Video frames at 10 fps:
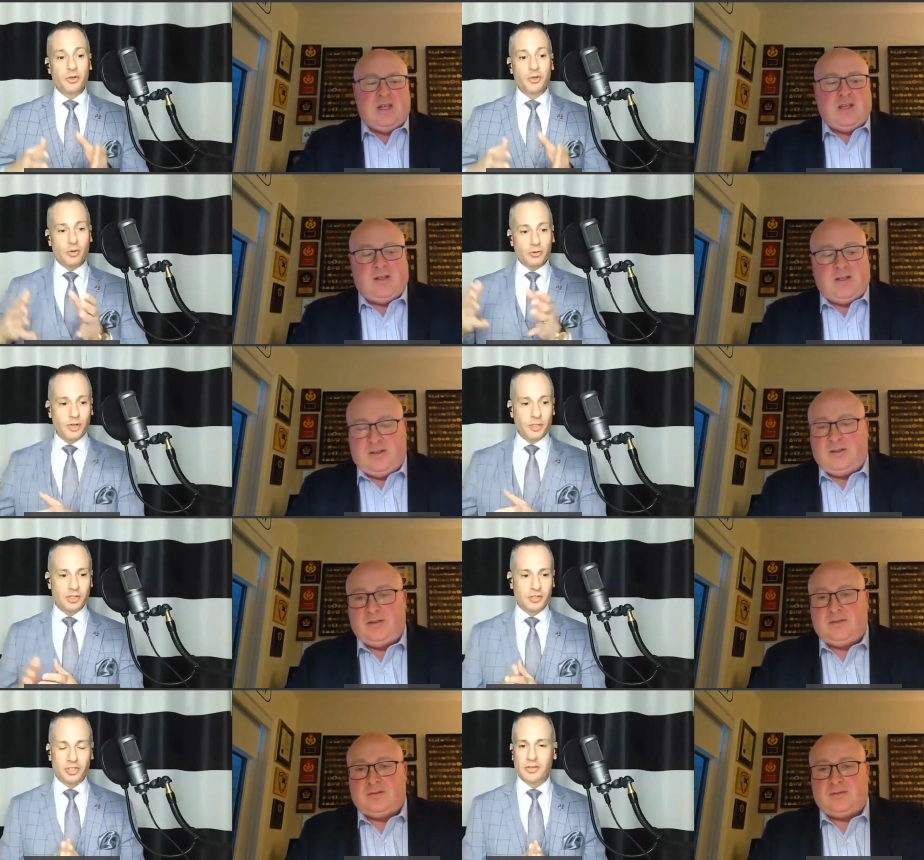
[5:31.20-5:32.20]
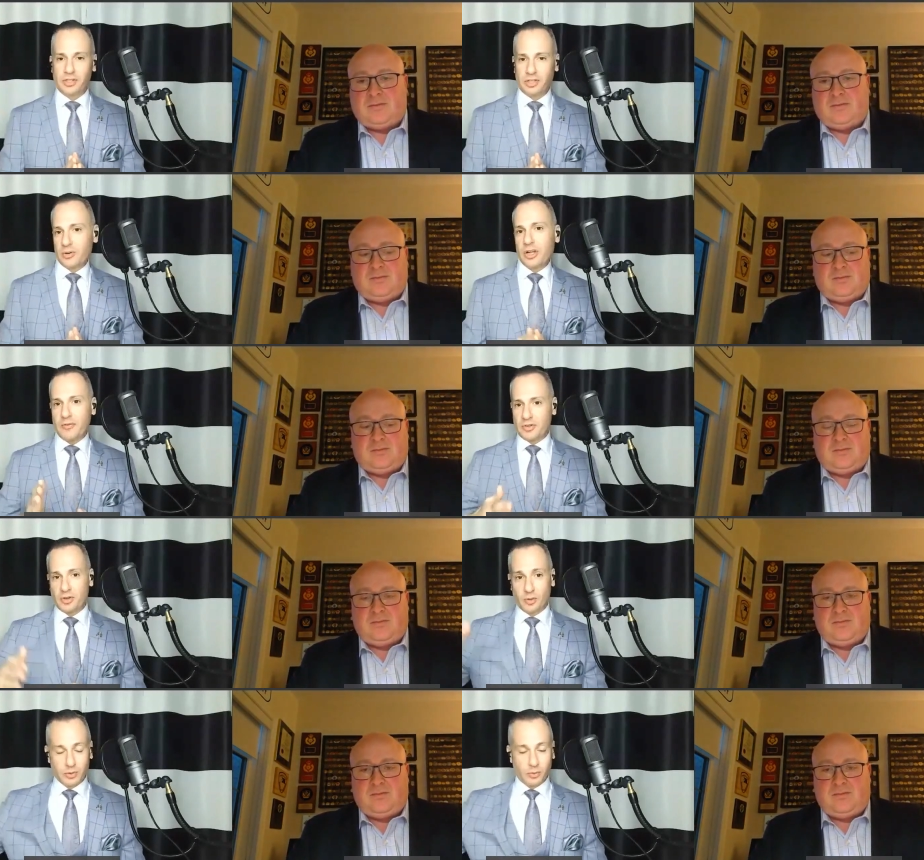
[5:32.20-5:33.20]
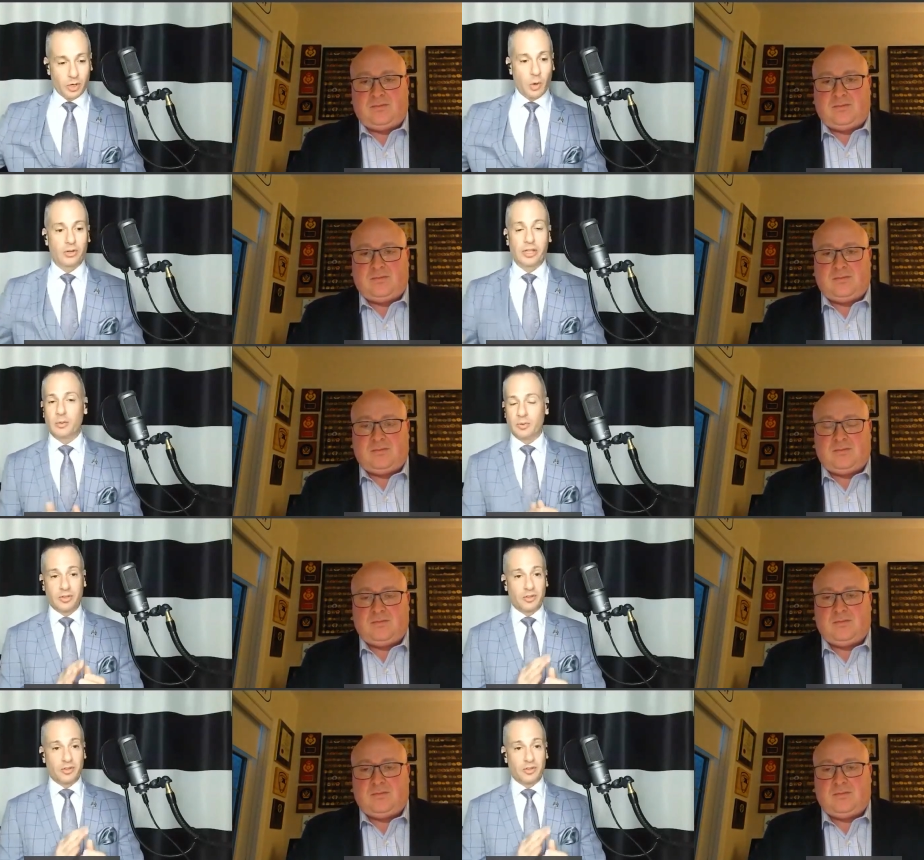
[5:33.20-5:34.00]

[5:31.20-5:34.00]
Speaker 1: how your function as chief security officer would, would correlate with